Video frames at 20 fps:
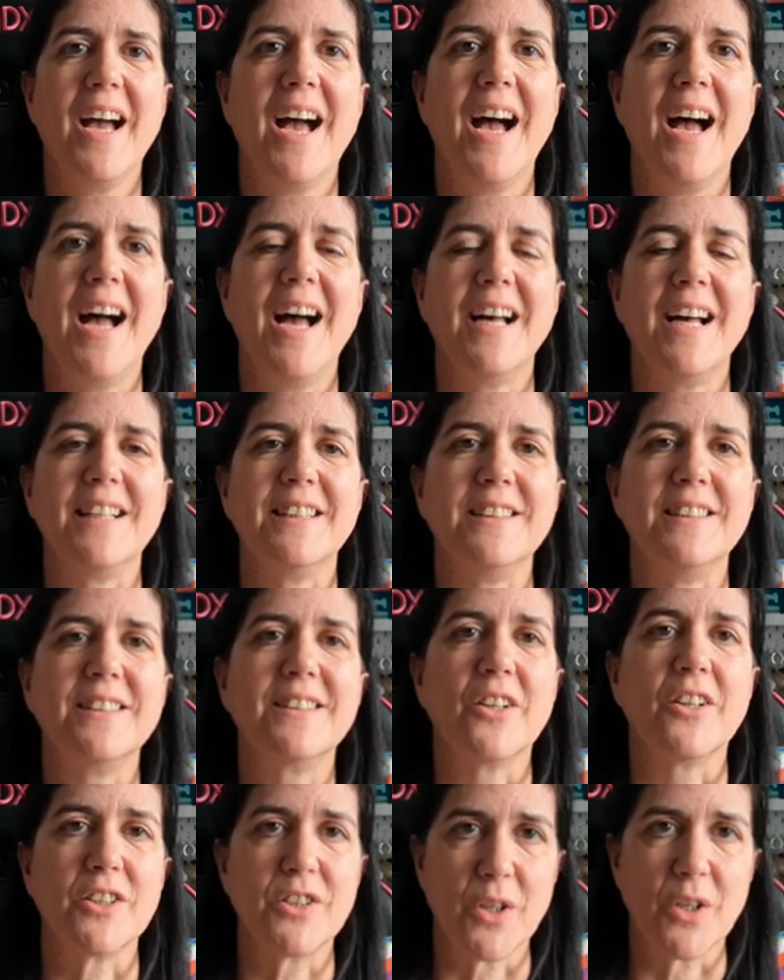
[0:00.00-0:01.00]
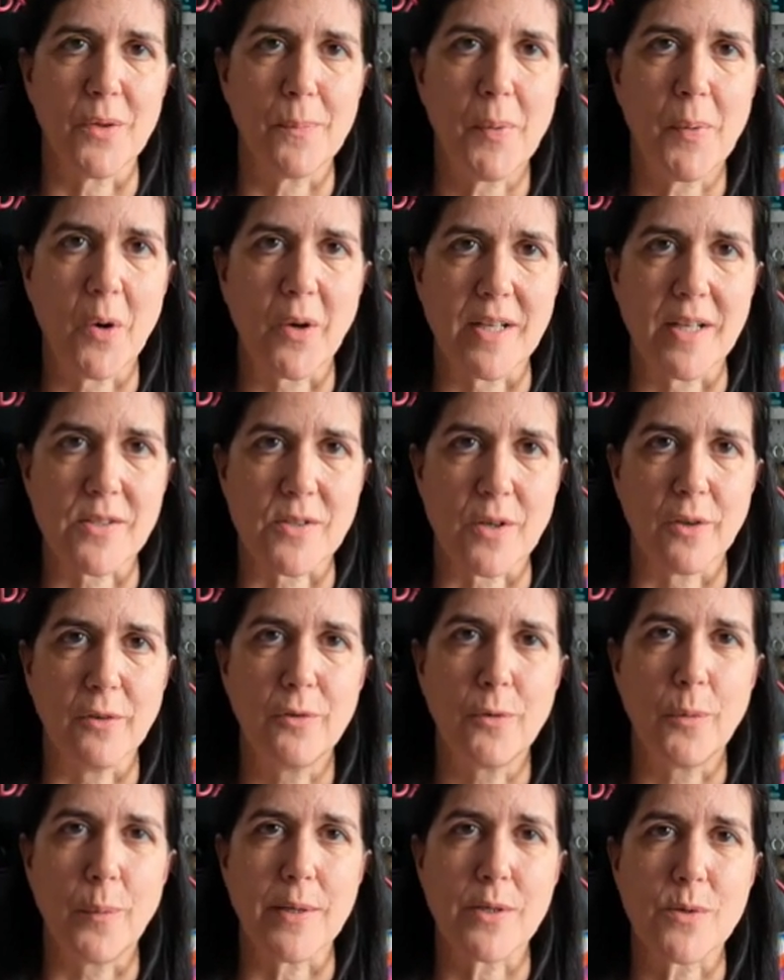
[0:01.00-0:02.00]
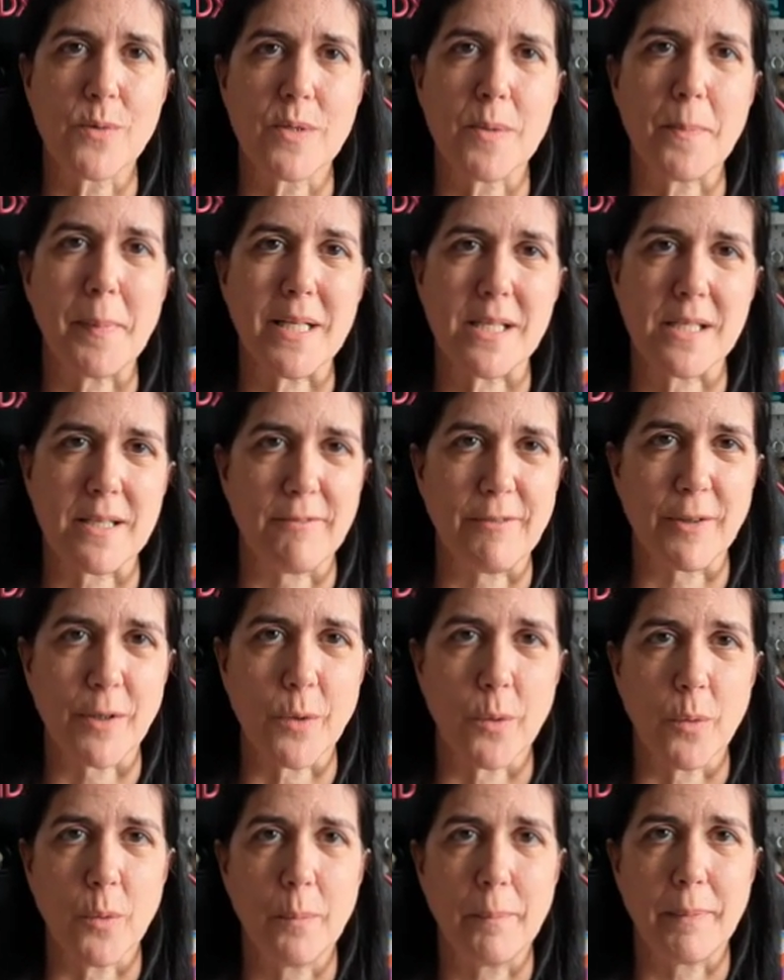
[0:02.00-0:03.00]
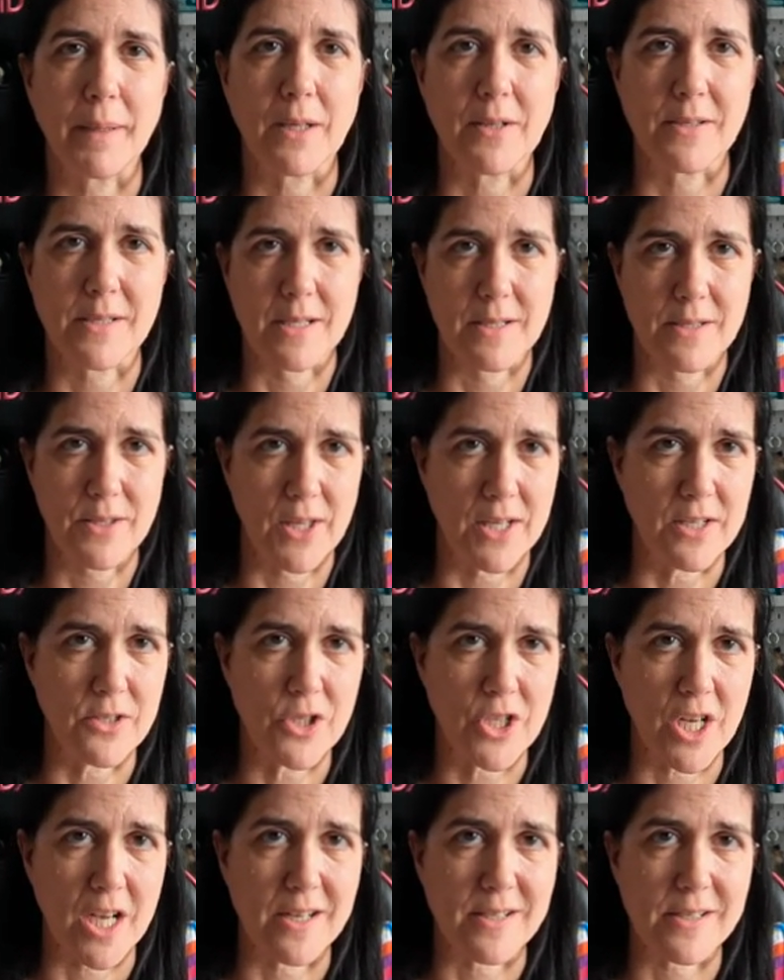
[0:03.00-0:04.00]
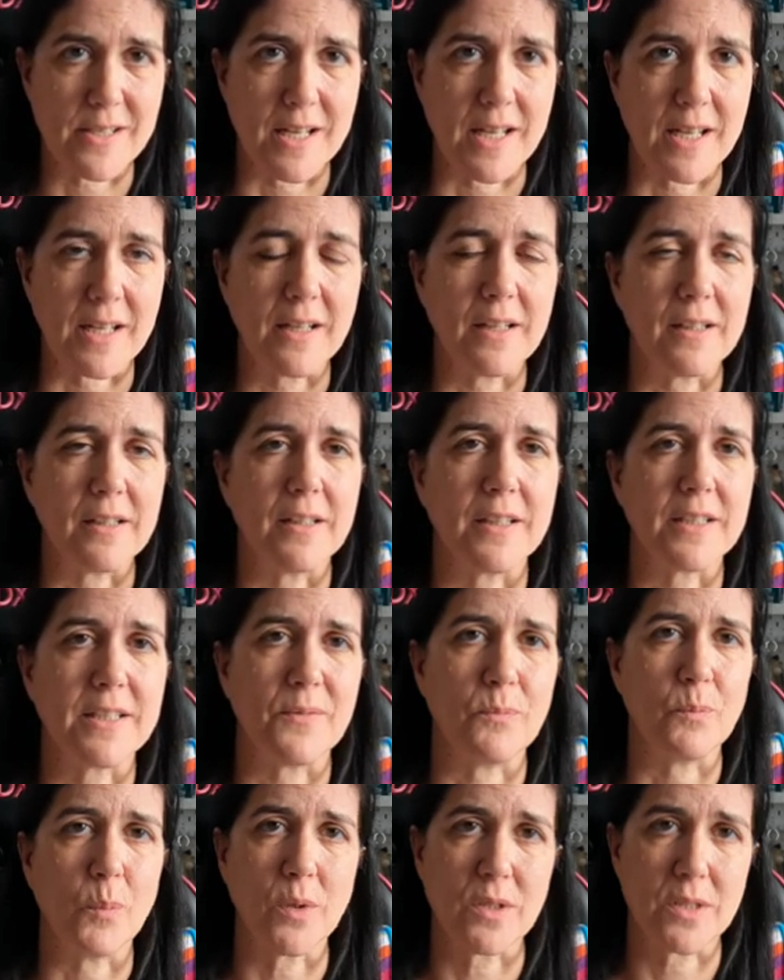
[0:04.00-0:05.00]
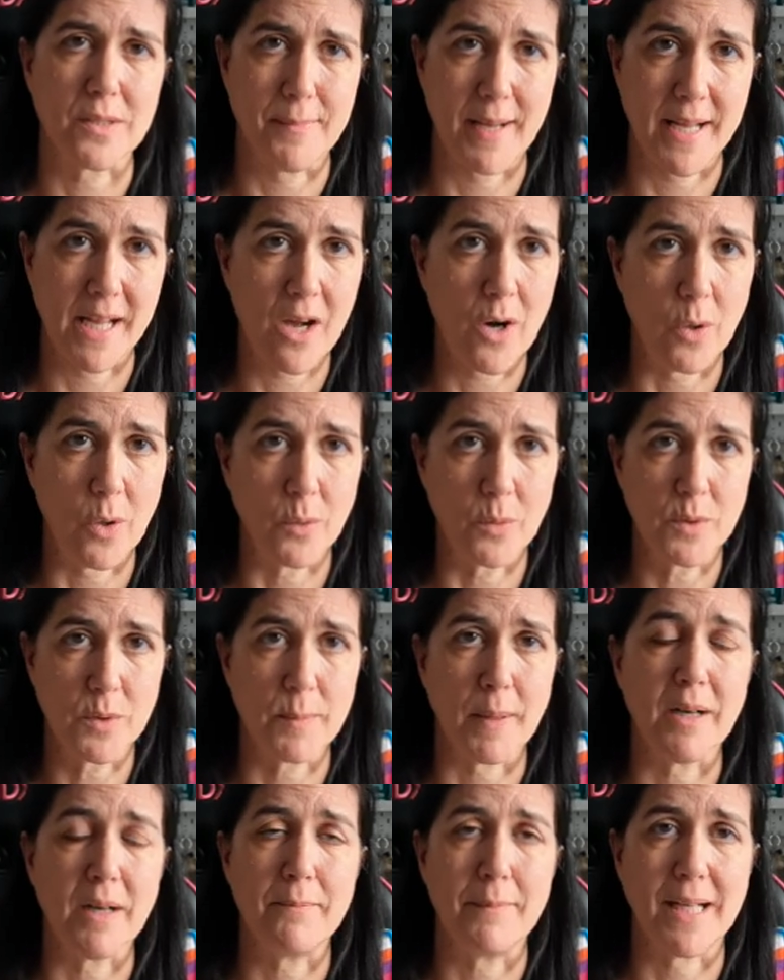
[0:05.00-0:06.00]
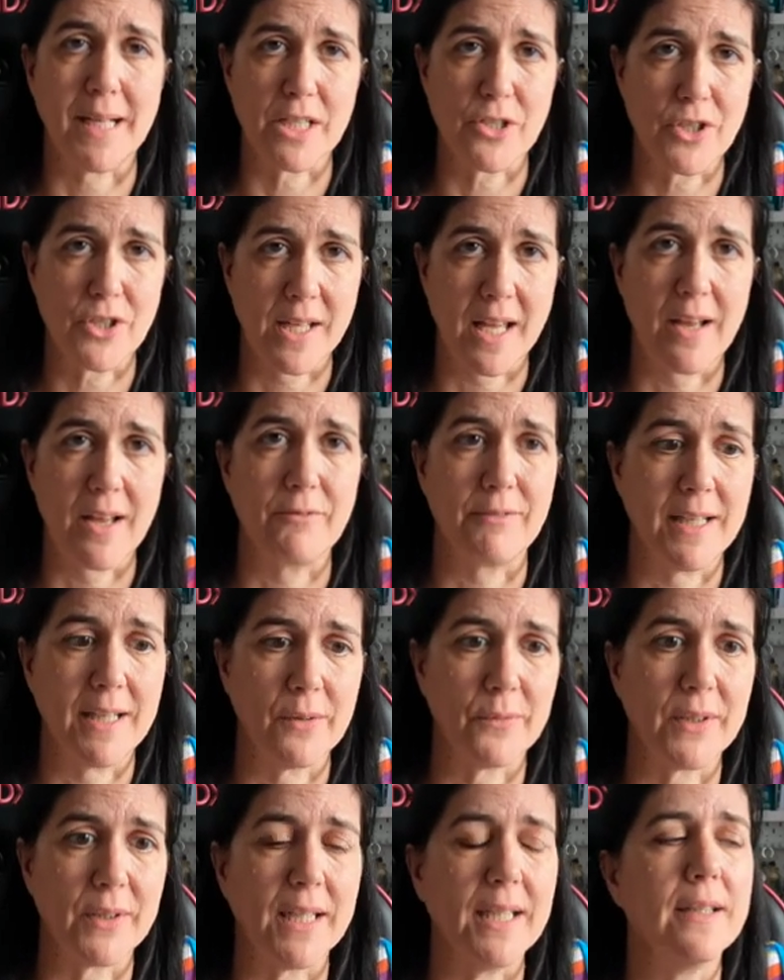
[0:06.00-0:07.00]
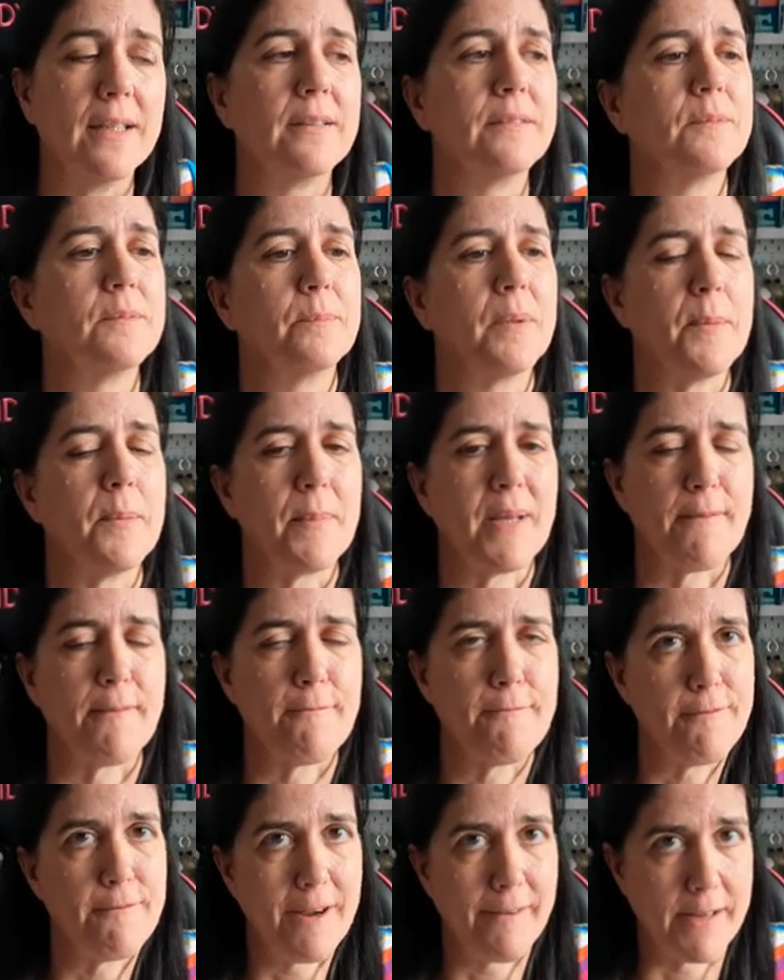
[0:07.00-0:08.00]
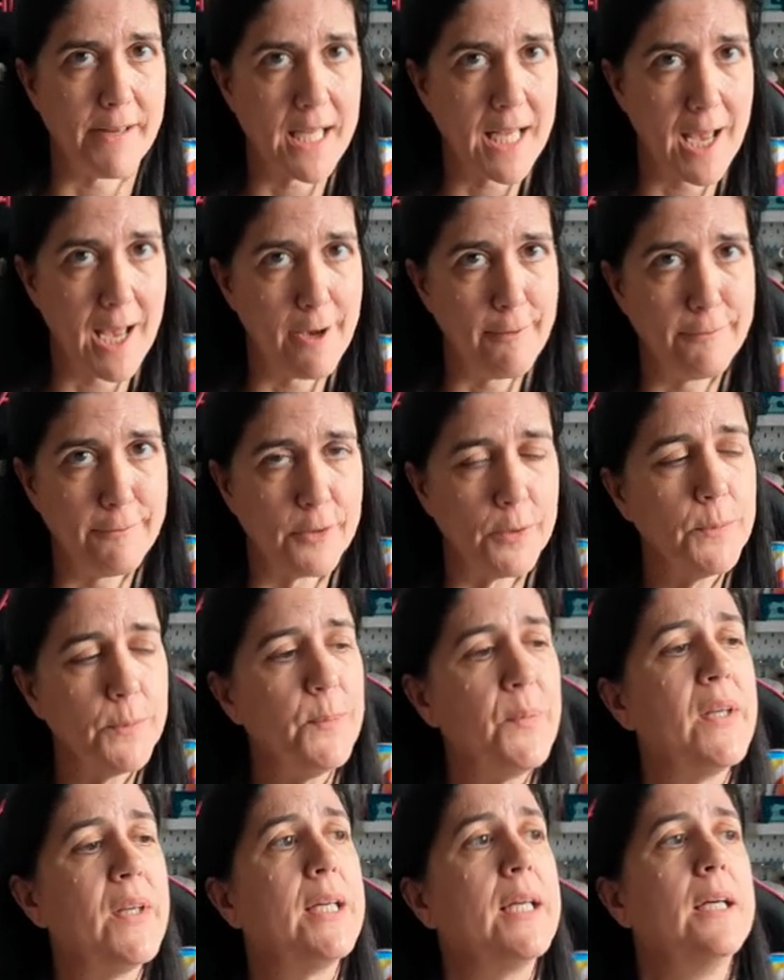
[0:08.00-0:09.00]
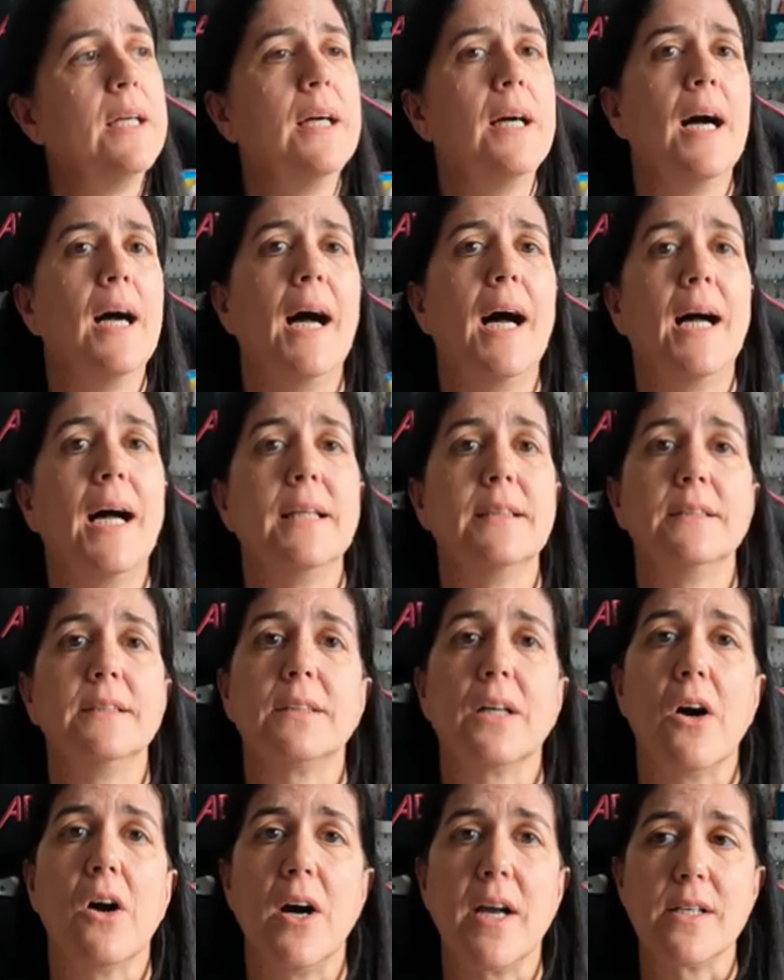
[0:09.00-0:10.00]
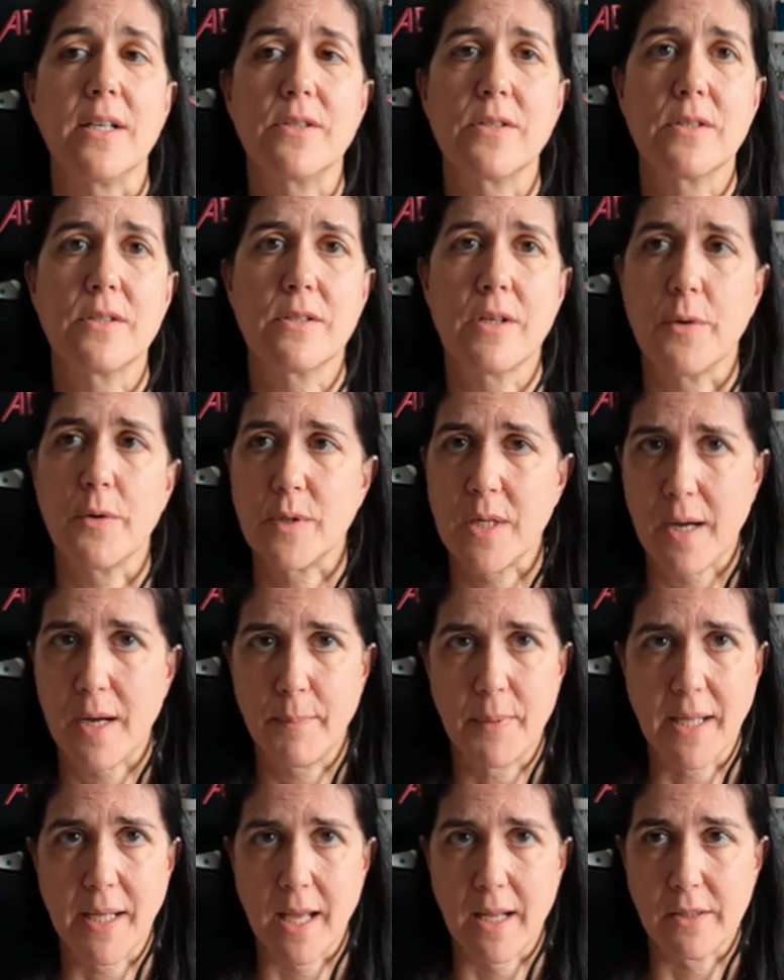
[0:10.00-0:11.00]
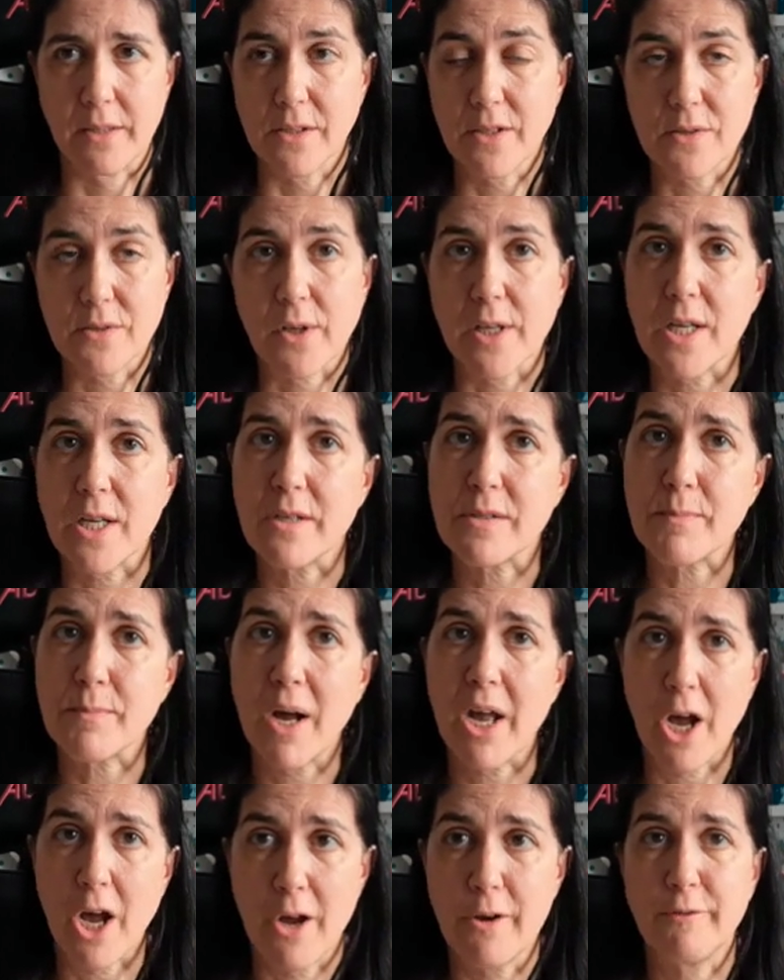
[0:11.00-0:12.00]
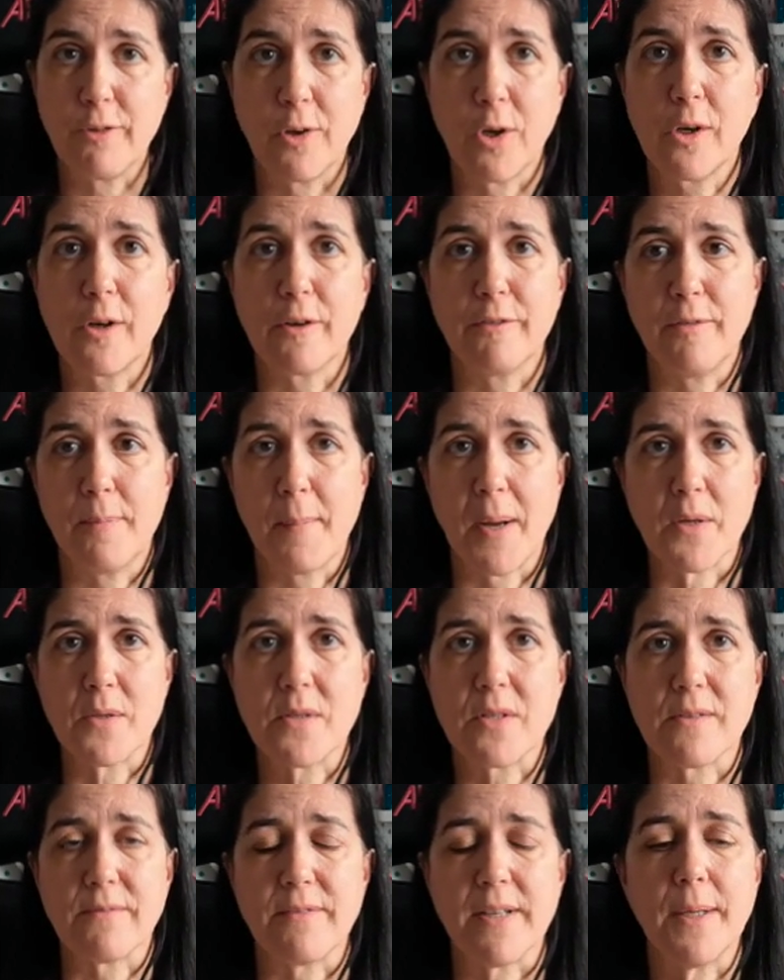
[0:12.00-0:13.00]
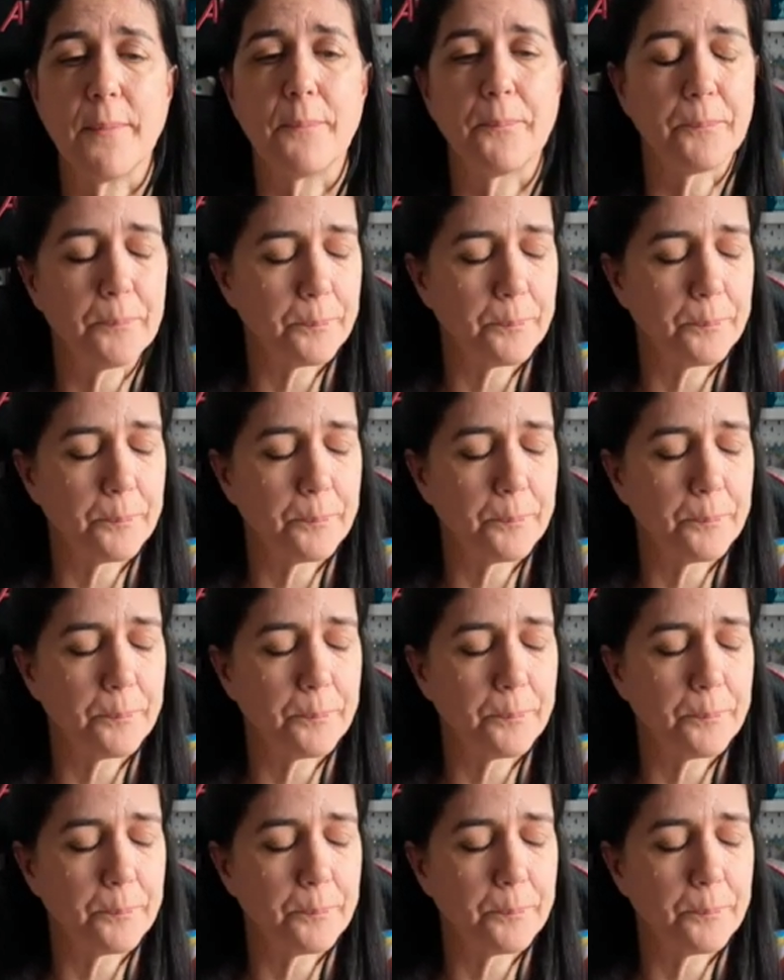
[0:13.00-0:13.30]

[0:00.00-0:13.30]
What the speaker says: and I took the pockets off, which was a bit difficult because it's thin jersey. I didn't want to make holes, but I managed to get around that by being very careful. And I sewed it up again because I used my overlocker for most of it.